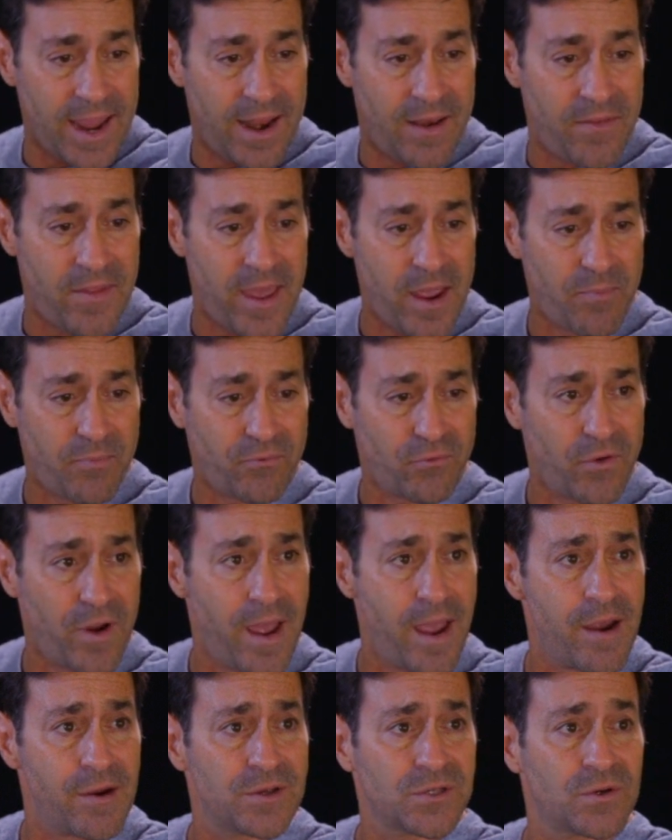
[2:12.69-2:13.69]
and their
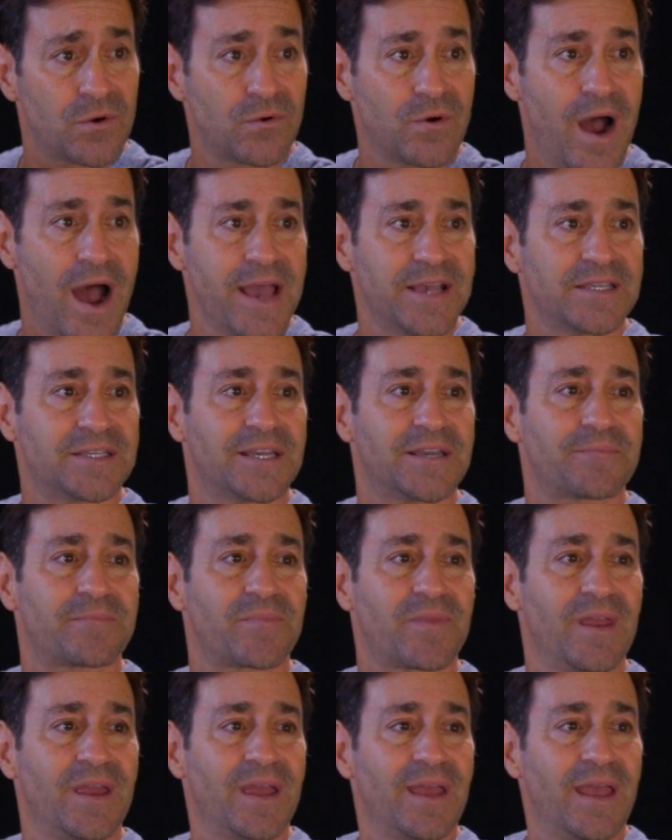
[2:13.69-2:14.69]
prayers are rising.